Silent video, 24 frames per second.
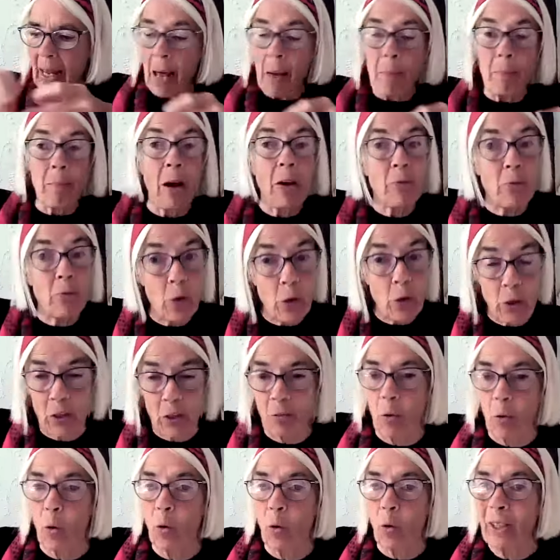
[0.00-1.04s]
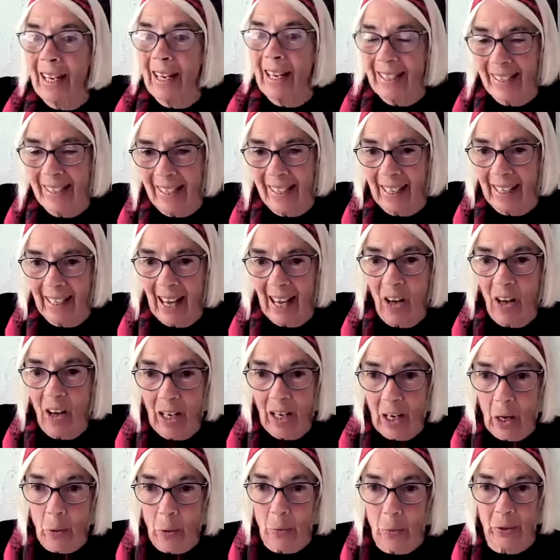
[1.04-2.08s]
But first of all, let's sing our
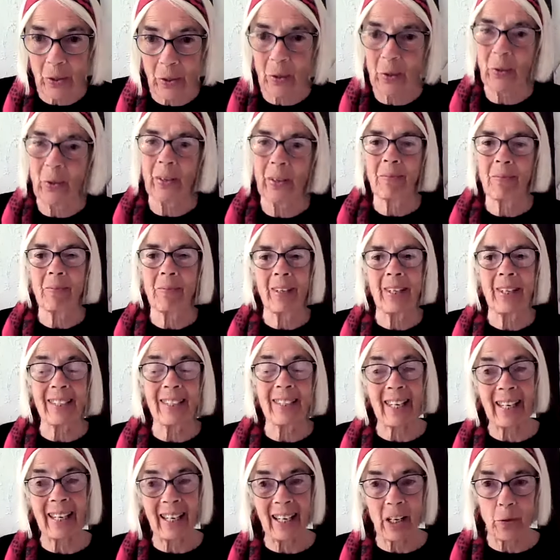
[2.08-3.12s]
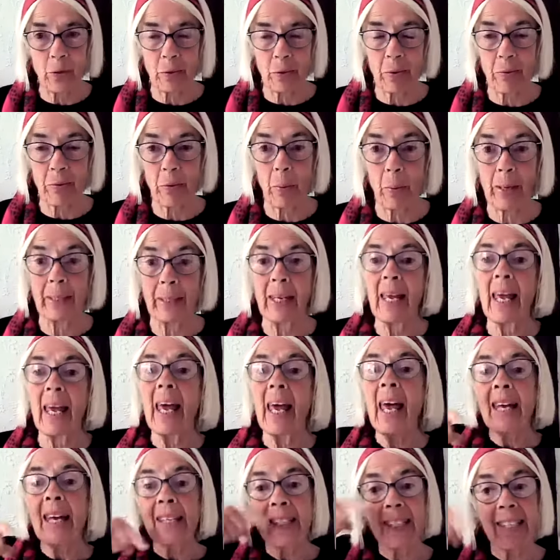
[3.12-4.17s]
hello song. Sing hello to everyone.
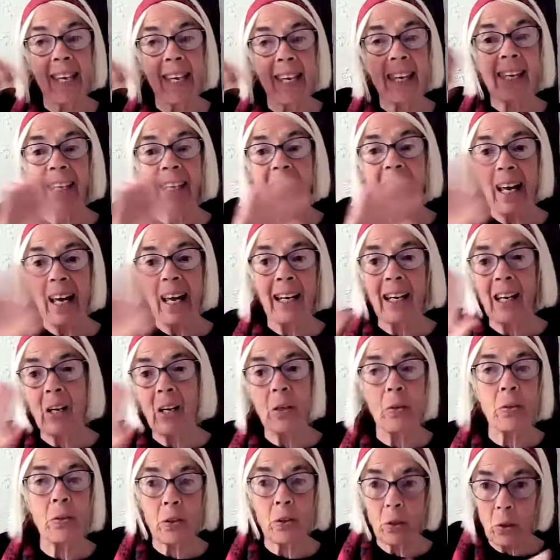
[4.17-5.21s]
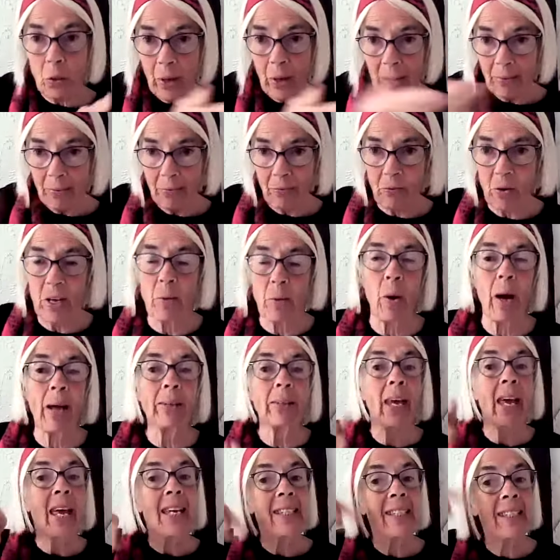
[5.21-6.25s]
Sing hello to everyone.
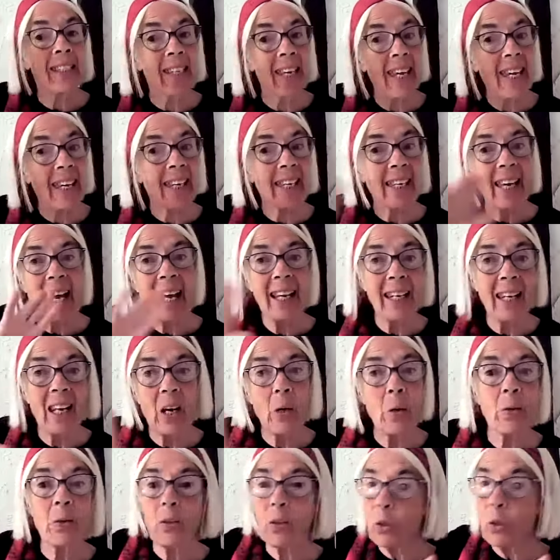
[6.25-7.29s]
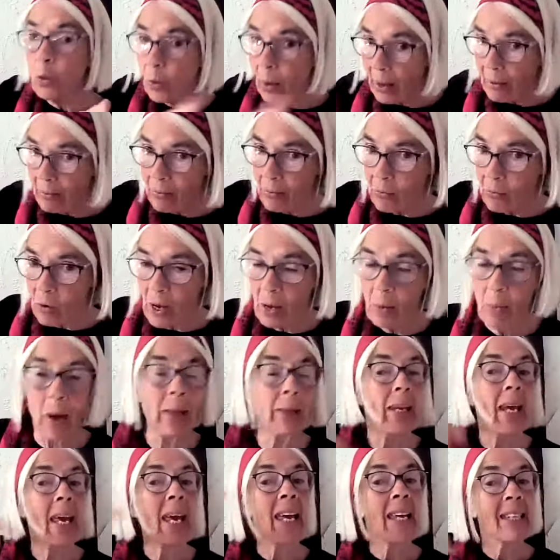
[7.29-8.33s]
Sing hello to everyone.
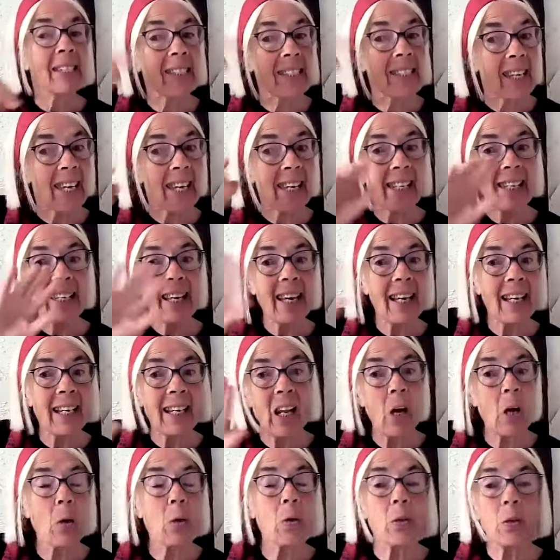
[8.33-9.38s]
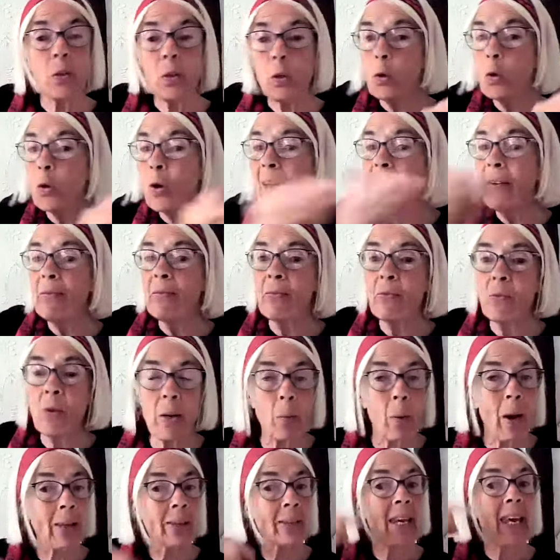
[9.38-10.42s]
Sing hello to everyone.
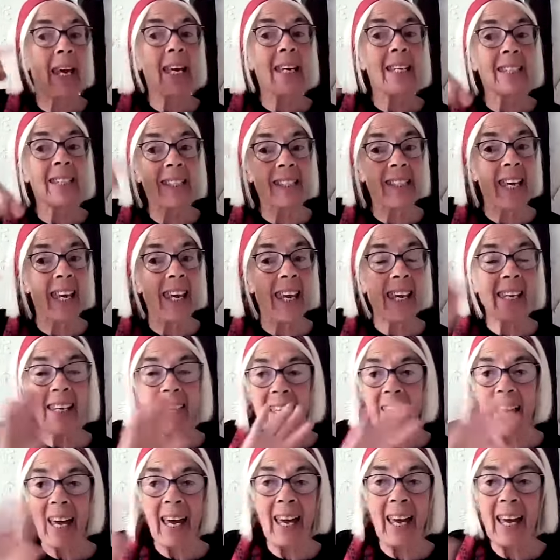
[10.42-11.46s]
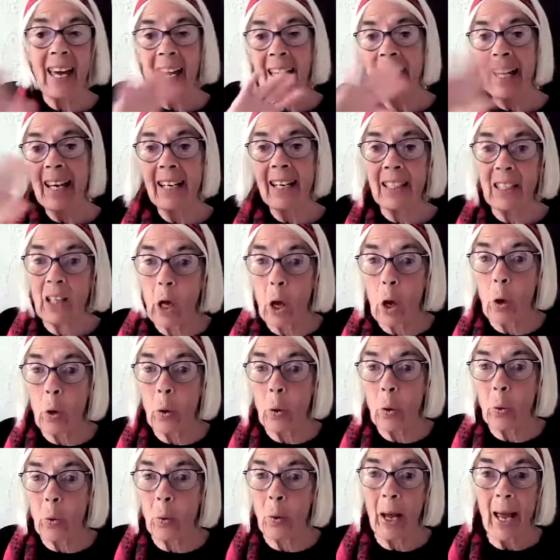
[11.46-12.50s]
Sing
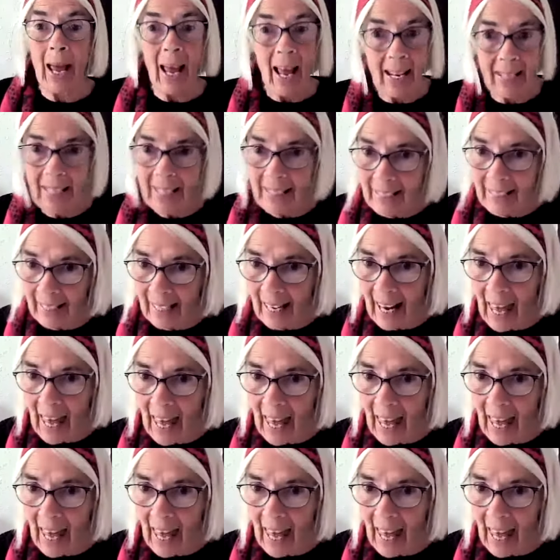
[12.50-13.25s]
hello. Let's clap.